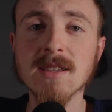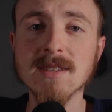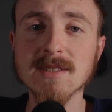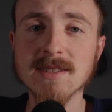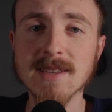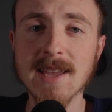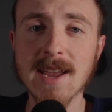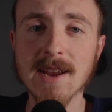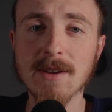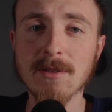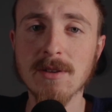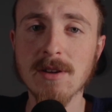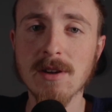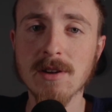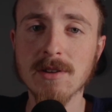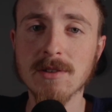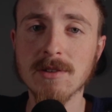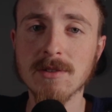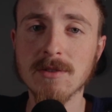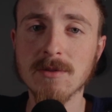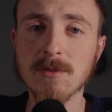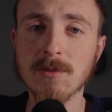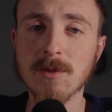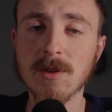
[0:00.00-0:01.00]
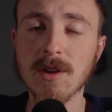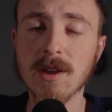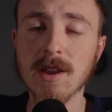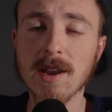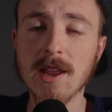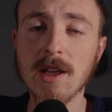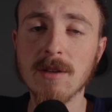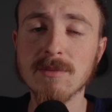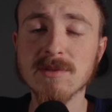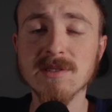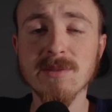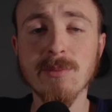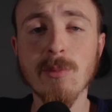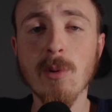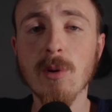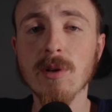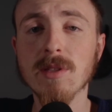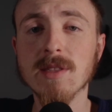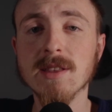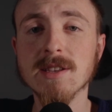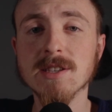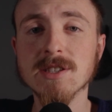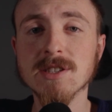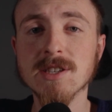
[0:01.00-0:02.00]
Zachary R. Newton where you can help
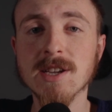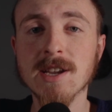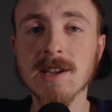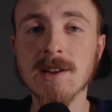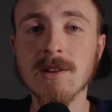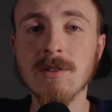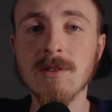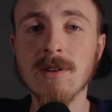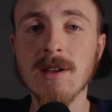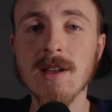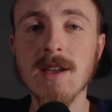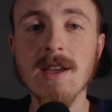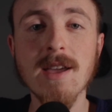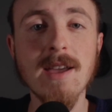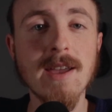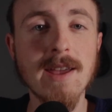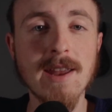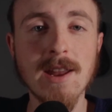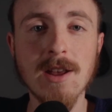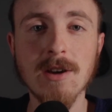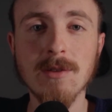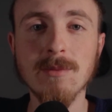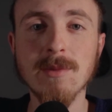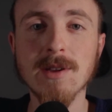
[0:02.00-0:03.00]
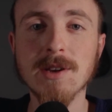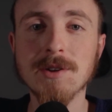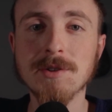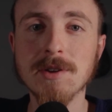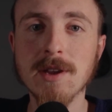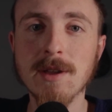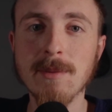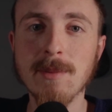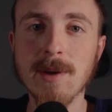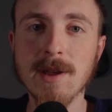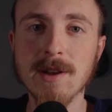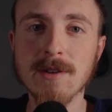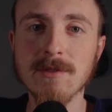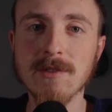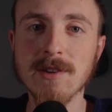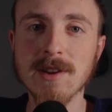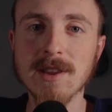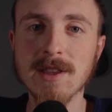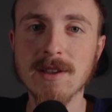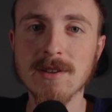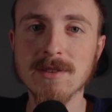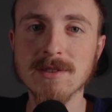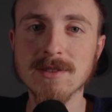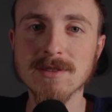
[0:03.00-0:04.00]
support this channel and help me create better
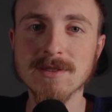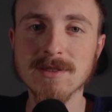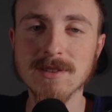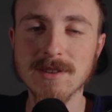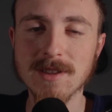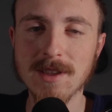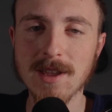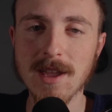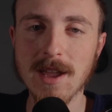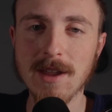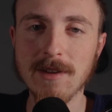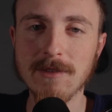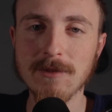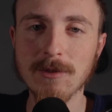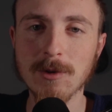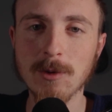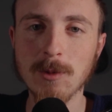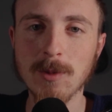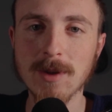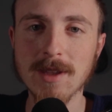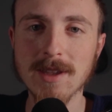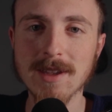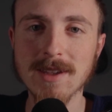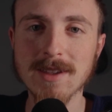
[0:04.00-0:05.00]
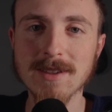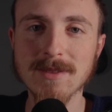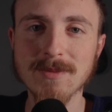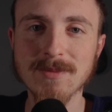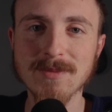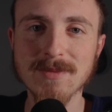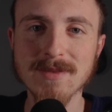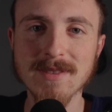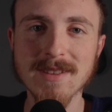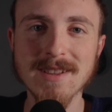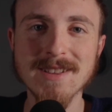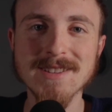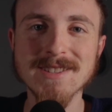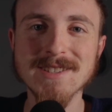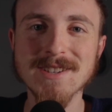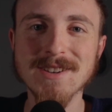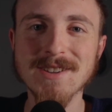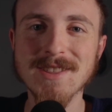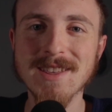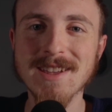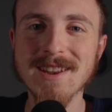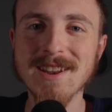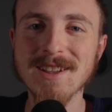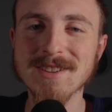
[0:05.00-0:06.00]
videos every week.
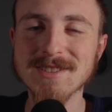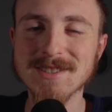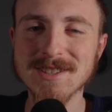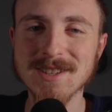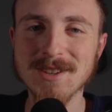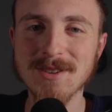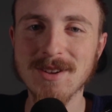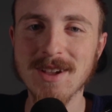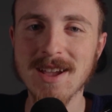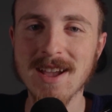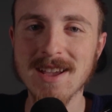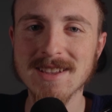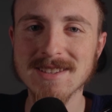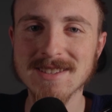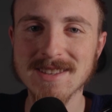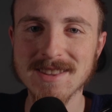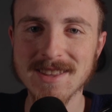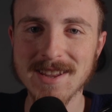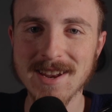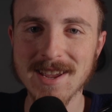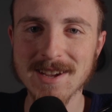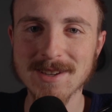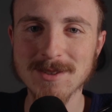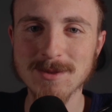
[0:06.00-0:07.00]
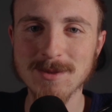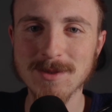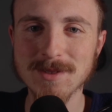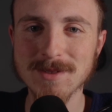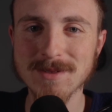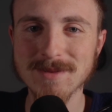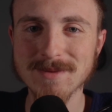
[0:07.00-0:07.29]
Until then, I'll see you guys in the next one.